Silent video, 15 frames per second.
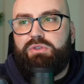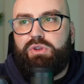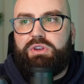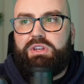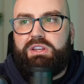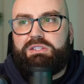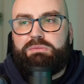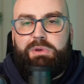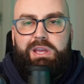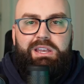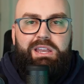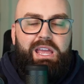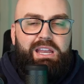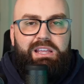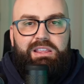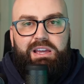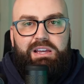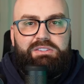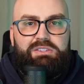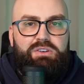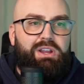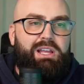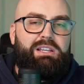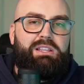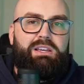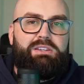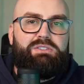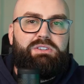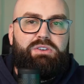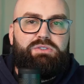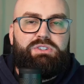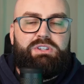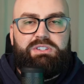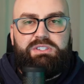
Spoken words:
you're looking to spend $80,000 or $90,000 on a